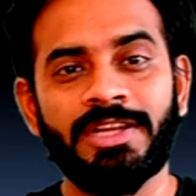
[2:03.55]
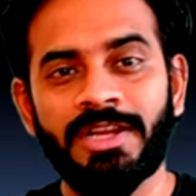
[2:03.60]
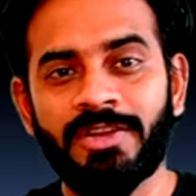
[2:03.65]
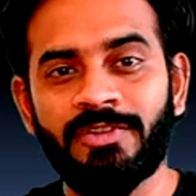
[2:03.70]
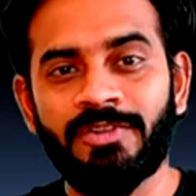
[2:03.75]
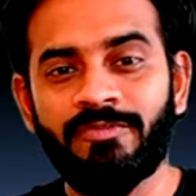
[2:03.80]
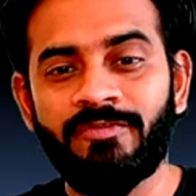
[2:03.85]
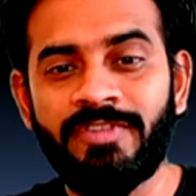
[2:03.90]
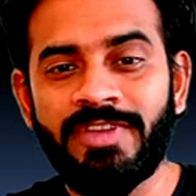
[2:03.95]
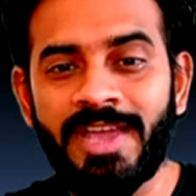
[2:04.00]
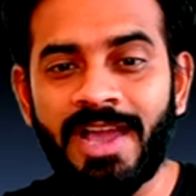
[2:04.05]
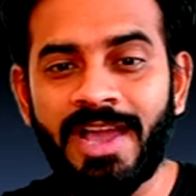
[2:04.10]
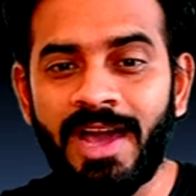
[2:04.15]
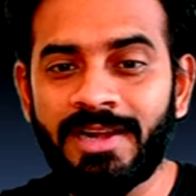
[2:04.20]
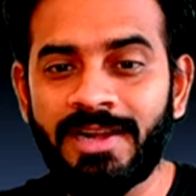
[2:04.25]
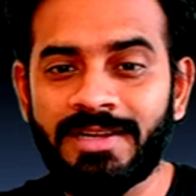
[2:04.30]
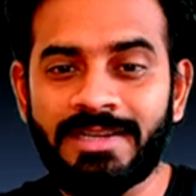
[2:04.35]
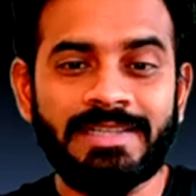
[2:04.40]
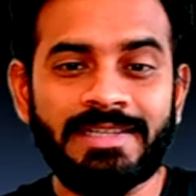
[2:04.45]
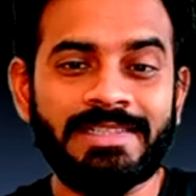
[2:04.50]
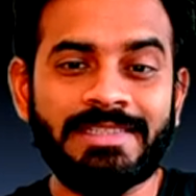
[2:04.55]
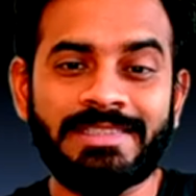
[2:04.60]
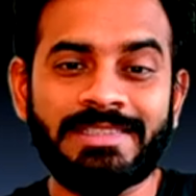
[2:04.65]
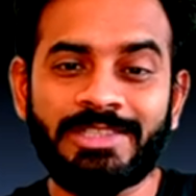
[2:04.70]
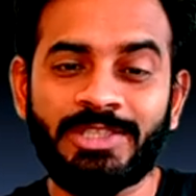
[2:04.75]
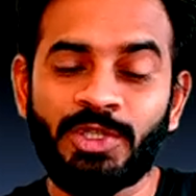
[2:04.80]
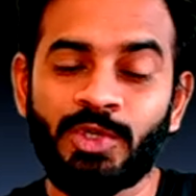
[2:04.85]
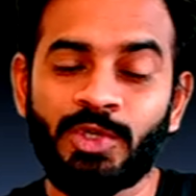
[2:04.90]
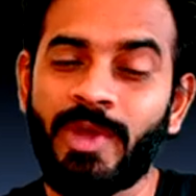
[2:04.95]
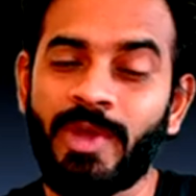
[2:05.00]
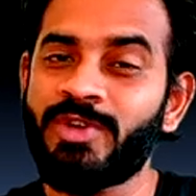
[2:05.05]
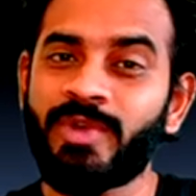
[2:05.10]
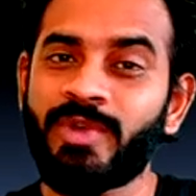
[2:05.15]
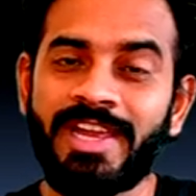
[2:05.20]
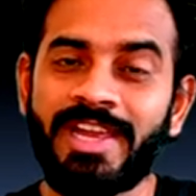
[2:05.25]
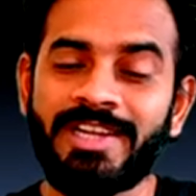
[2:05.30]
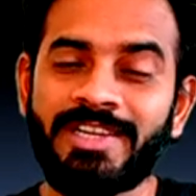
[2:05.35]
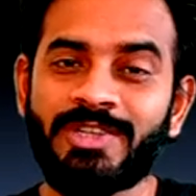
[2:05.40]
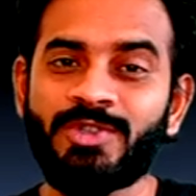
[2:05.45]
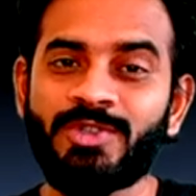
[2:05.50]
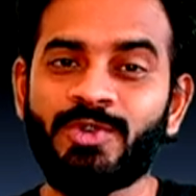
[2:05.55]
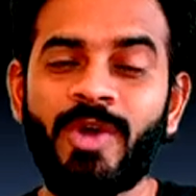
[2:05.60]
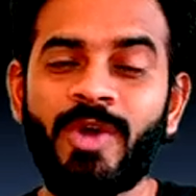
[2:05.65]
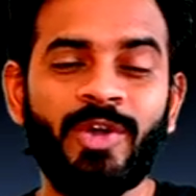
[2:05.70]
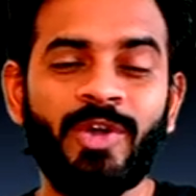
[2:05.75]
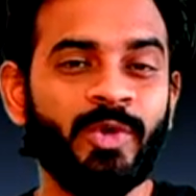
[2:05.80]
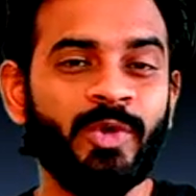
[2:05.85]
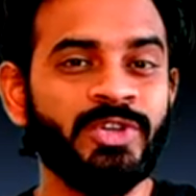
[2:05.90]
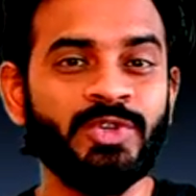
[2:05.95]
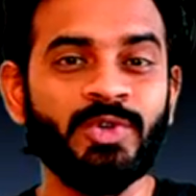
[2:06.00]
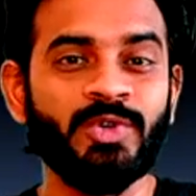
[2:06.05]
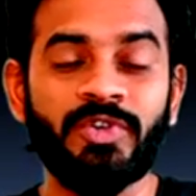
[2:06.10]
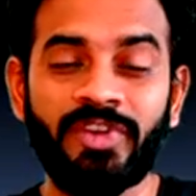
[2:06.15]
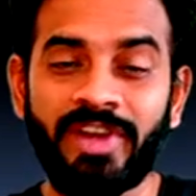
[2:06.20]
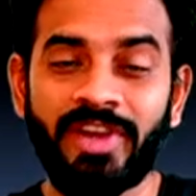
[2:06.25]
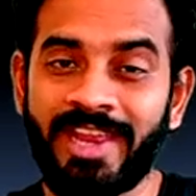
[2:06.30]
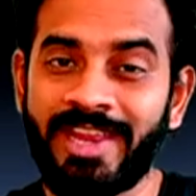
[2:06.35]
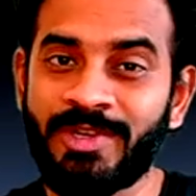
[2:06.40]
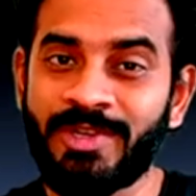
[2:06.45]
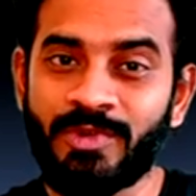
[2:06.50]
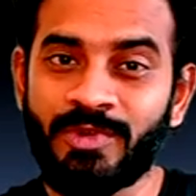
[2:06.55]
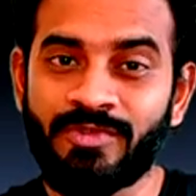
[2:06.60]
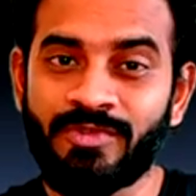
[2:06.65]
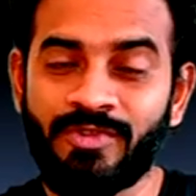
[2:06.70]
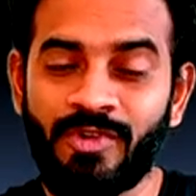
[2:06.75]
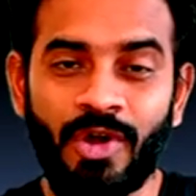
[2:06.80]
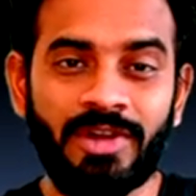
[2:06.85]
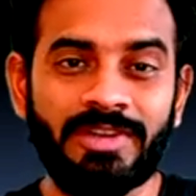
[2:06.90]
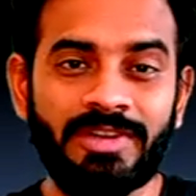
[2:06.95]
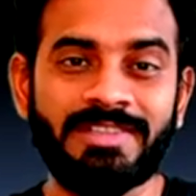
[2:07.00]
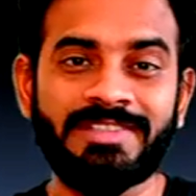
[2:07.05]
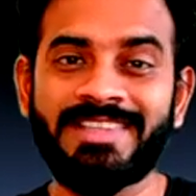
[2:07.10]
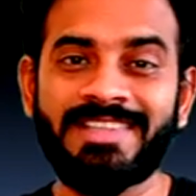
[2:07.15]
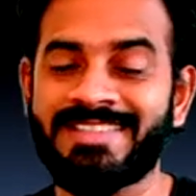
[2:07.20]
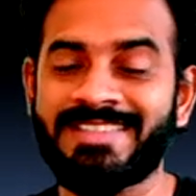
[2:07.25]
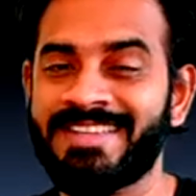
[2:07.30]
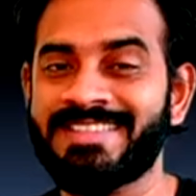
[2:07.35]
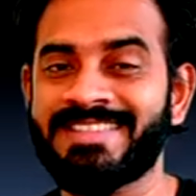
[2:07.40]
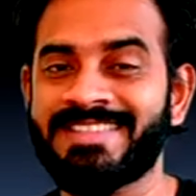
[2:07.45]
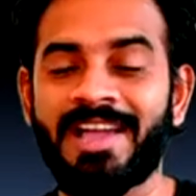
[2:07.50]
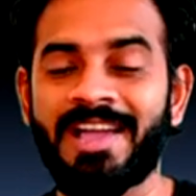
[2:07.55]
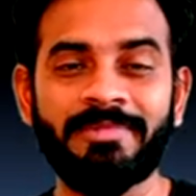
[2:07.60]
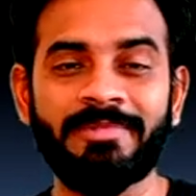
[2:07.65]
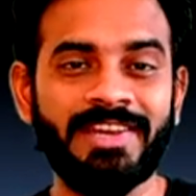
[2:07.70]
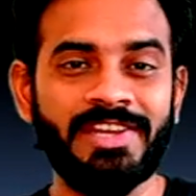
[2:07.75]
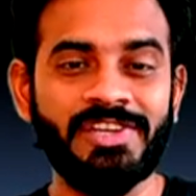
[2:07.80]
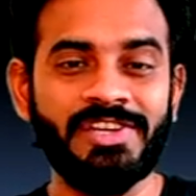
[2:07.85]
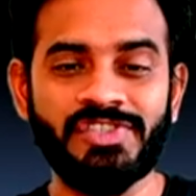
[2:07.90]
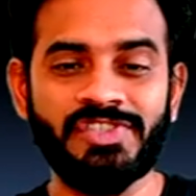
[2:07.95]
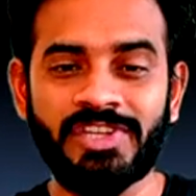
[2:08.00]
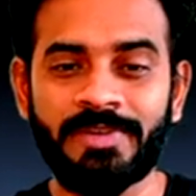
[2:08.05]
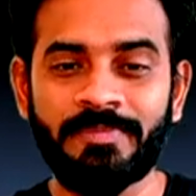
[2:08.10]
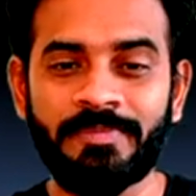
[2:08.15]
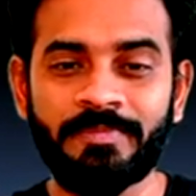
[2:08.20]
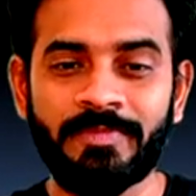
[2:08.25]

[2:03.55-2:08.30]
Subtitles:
We are two educators who are going to train you for this examination.